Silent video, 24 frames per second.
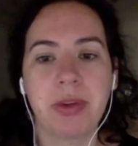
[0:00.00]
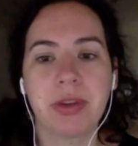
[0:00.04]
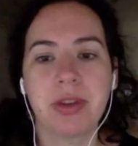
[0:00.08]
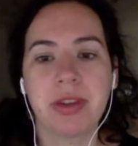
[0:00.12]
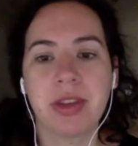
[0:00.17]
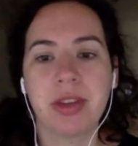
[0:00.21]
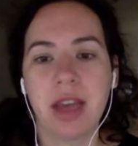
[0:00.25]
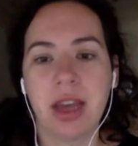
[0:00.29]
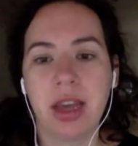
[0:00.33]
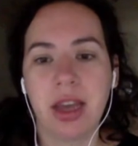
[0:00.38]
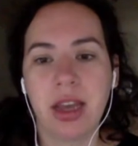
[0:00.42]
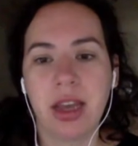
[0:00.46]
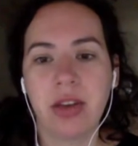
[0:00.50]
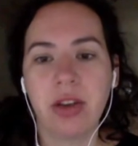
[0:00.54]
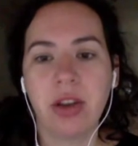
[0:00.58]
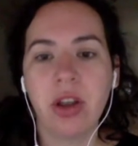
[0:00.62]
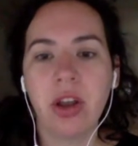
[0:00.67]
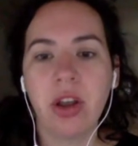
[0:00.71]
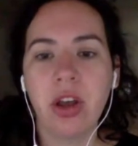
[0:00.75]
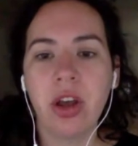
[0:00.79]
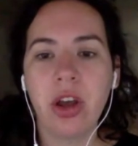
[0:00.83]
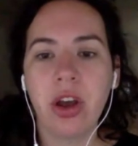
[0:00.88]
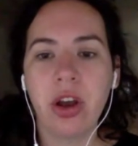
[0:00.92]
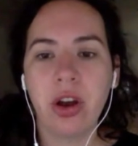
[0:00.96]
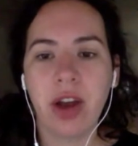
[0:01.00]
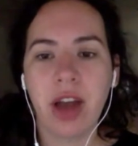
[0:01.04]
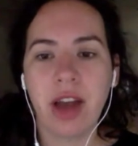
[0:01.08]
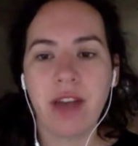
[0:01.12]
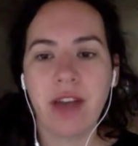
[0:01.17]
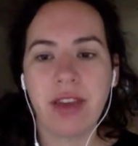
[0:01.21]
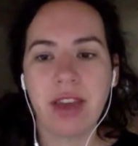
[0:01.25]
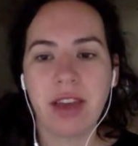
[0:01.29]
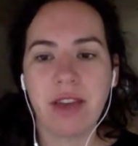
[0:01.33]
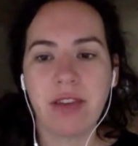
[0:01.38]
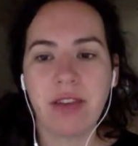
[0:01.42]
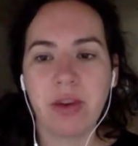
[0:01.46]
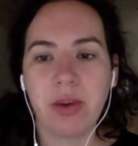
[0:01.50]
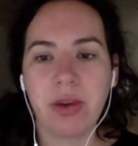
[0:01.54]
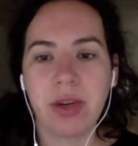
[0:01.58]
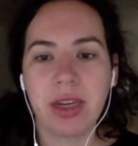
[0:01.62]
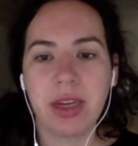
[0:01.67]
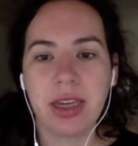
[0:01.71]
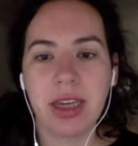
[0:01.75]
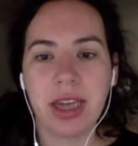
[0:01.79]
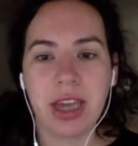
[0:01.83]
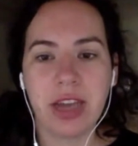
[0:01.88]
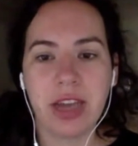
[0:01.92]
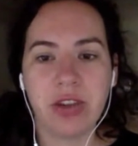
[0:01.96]
a paper sign or having
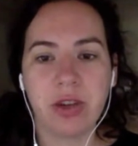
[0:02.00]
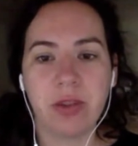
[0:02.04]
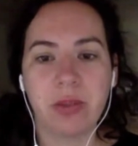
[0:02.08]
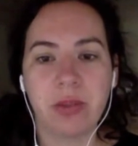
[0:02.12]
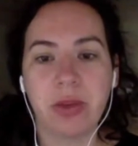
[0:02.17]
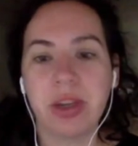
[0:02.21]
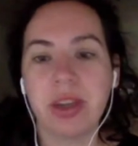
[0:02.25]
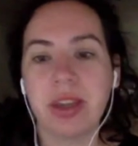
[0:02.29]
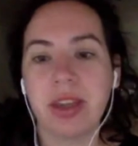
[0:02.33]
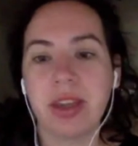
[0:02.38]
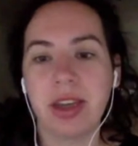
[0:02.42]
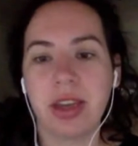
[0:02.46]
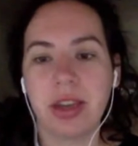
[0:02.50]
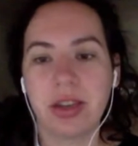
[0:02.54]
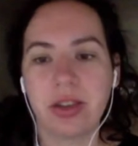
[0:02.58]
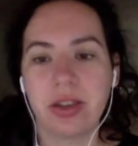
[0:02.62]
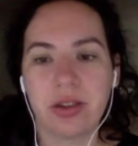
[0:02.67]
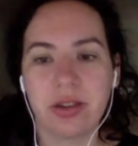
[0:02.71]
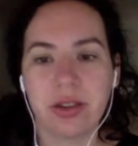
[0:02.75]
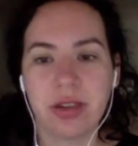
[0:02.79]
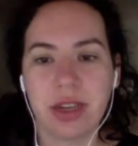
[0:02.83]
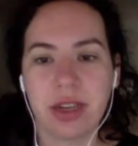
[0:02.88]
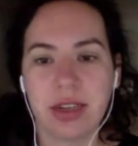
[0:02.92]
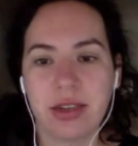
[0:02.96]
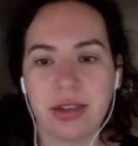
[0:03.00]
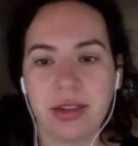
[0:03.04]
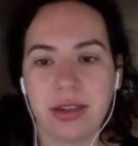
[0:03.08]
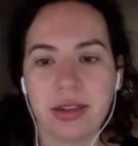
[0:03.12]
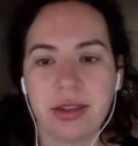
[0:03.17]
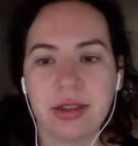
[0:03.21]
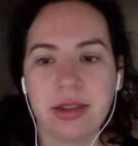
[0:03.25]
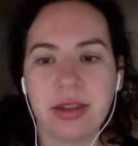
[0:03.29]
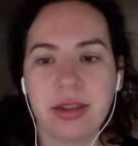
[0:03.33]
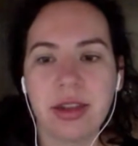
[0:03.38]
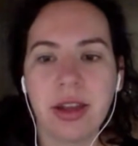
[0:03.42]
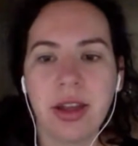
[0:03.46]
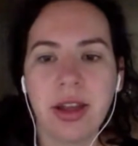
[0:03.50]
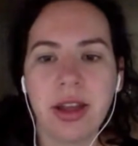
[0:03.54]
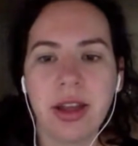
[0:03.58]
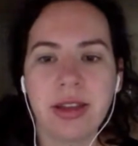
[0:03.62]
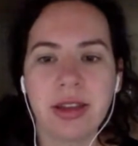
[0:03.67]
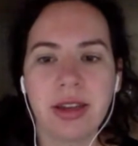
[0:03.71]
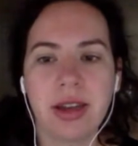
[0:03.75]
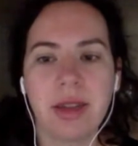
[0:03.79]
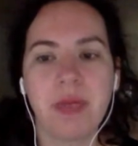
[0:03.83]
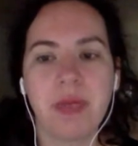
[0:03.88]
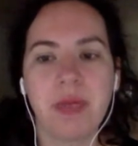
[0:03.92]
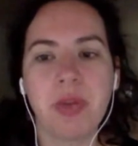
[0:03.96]
everyone engage in a breathing exercises.
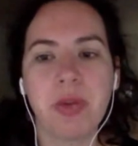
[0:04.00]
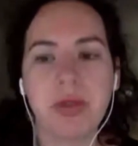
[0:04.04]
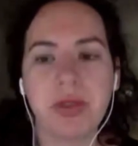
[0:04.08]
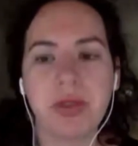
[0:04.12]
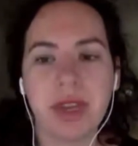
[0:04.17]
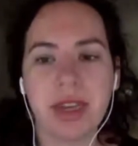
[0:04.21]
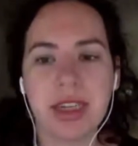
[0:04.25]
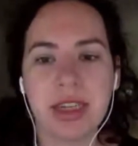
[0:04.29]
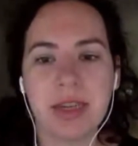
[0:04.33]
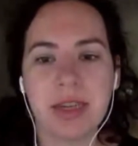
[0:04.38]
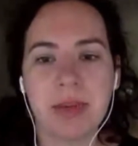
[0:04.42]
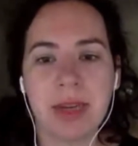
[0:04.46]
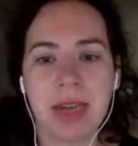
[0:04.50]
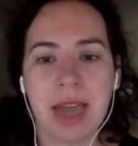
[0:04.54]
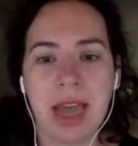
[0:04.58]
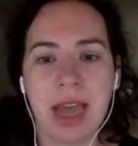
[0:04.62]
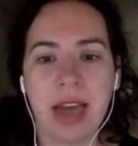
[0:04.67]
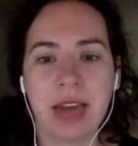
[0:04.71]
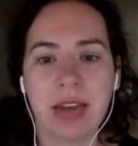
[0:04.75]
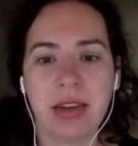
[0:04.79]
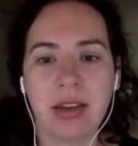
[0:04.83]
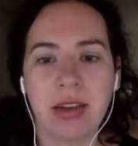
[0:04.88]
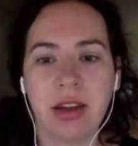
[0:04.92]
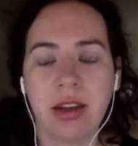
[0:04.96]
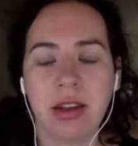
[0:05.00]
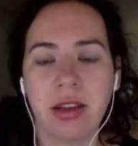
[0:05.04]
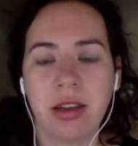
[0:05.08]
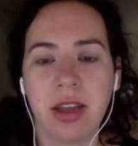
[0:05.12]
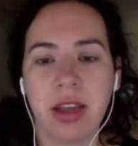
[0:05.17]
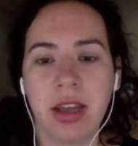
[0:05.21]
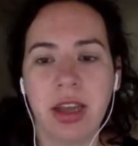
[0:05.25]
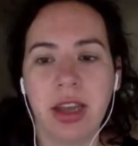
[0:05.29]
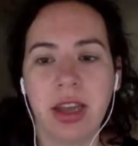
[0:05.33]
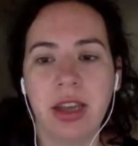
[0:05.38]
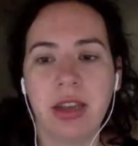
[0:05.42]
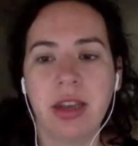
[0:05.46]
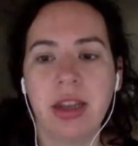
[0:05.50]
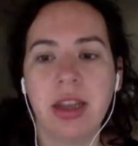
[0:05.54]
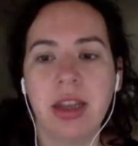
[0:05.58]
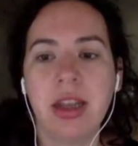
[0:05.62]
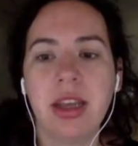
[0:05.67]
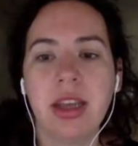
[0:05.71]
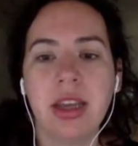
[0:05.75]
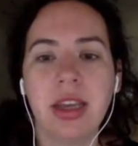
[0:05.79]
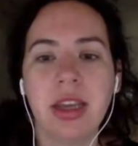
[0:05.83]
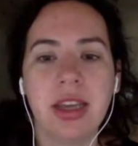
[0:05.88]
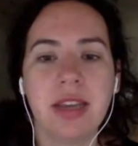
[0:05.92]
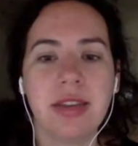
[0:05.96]
Sometimes the most intimate act online
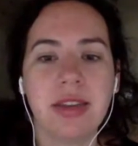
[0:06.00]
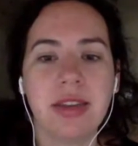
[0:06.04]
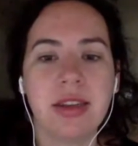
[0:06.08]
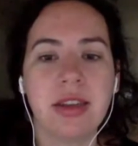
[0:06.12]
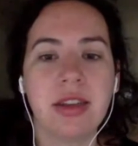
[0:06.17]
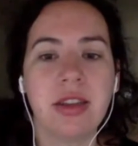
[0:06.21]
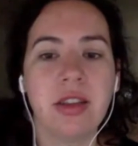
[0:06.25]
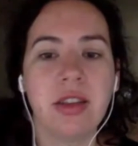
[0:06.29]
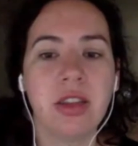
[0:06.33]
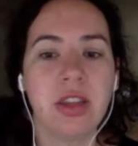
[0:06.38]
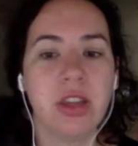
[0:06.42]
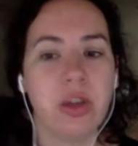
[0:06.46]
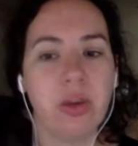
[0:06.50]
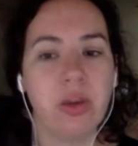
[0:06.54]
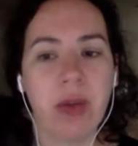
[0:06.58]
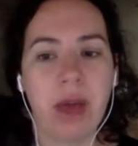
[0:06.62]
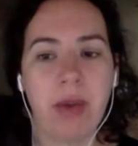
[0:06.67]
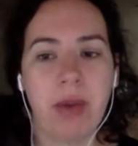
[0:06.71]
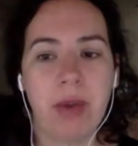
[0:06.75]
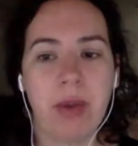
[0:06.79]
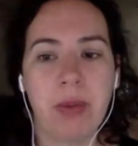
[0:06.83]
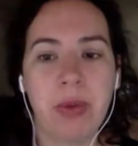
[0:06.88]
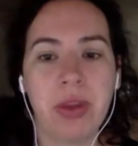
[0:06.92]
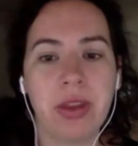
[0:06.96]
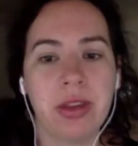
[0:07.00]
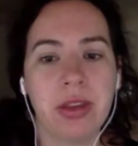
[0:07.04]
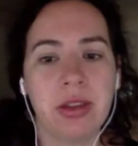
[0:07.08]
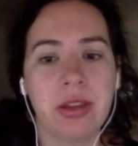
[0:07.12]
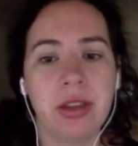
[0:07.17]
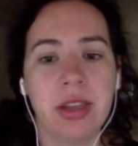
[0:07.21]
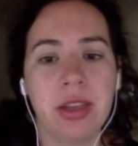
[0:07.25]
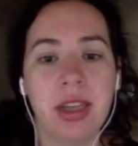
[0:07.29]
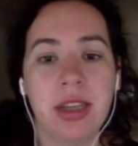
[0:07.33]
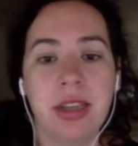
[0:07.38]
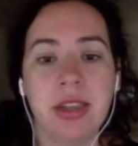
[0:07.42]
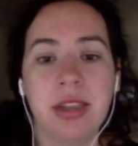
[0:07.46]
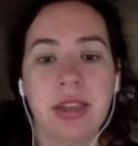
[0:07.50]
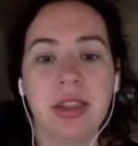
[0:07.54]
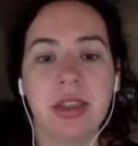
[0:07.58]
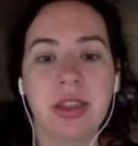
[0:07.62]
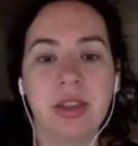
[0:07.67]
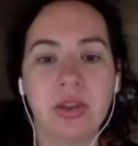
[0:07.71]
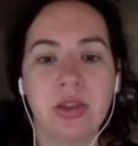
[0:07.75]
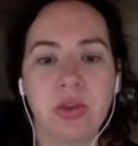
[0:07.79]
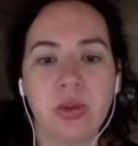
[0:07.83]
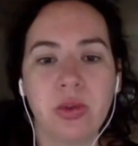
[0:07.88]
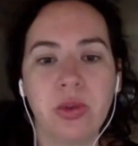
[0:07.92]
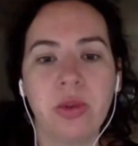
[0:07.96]
isn't the UI we put into
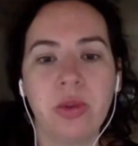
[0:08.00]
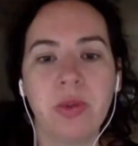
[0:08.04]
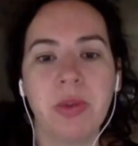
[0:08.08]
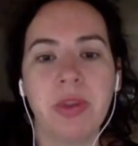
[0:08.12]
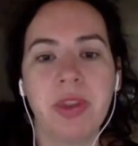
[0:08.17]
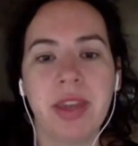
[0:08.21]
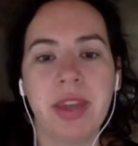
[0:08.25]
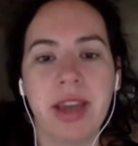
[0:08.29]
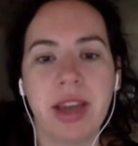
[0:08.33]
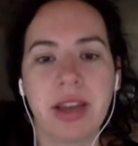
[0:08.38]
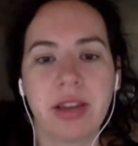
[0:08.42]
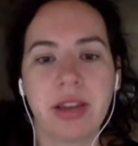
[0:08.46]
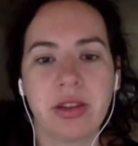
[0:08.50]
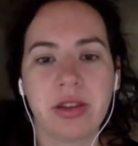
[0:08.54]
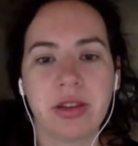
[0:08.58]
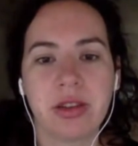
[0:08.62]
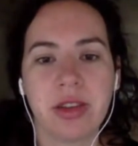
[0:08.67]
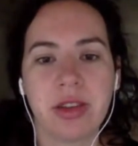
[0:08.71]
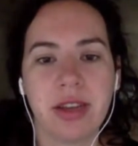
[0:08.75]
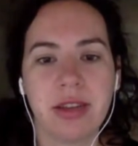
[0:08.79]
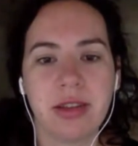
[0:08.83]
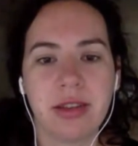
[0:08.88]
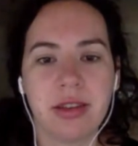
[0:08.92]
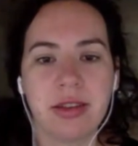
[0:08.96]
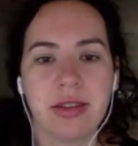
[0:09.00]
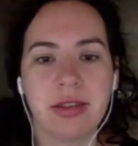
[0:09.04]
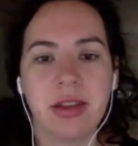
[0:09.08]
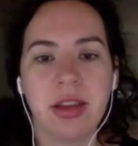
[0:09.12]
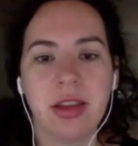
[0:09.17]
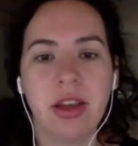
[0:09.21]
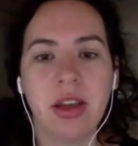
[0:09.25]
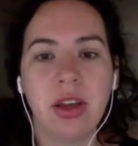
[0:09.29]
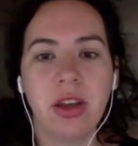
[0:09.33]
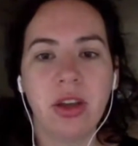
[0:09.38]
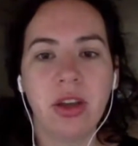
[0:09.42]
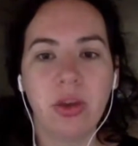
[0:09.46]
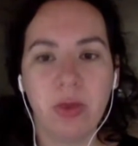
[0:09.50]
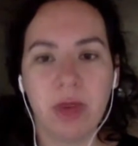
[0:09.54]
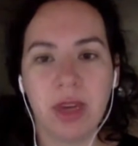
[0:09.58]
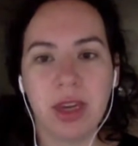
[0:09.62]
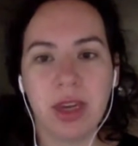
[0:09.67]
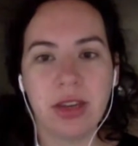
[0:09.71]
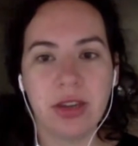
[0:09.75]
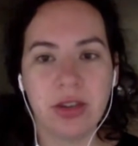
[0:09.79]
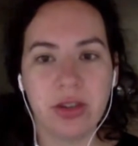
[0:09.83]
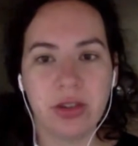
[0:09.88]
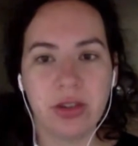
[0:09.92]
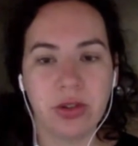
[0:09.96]
the tool, but the exercises
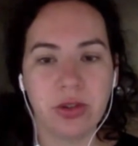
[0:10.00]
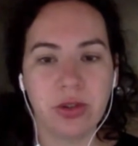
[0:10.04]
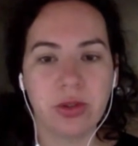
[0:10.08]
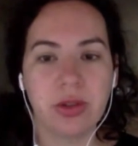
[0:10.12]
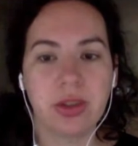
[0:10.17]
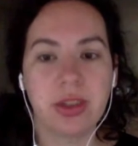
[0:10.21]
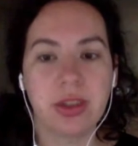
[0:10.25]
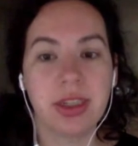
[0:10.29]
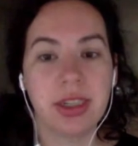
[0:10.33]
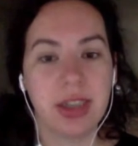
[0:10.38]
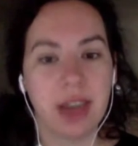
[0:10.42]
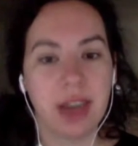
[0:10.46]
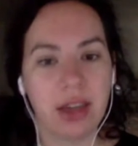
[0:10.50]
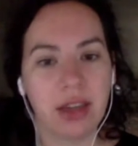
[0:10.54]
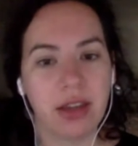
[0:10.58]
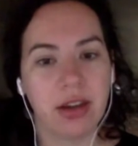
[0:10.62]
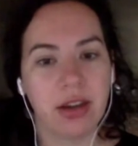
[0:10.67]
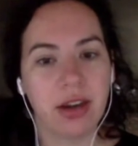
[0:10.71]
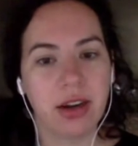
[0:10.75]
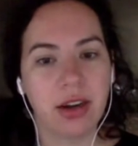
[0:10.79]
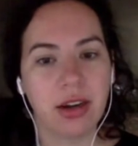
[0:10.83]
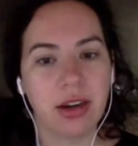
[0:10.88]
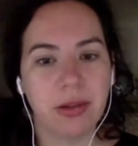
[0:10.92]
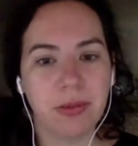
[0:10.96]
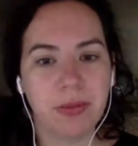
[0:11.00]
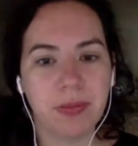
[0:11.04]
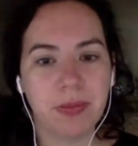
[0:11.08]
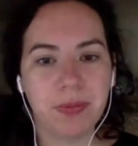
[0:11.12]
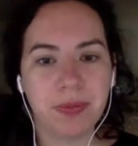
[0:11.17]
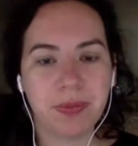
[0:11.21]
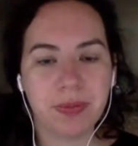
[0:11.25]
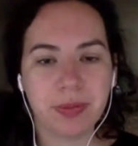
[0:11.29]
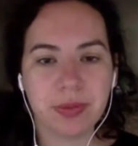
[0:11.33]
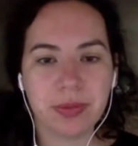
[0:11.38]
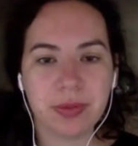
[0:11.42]
we can do together.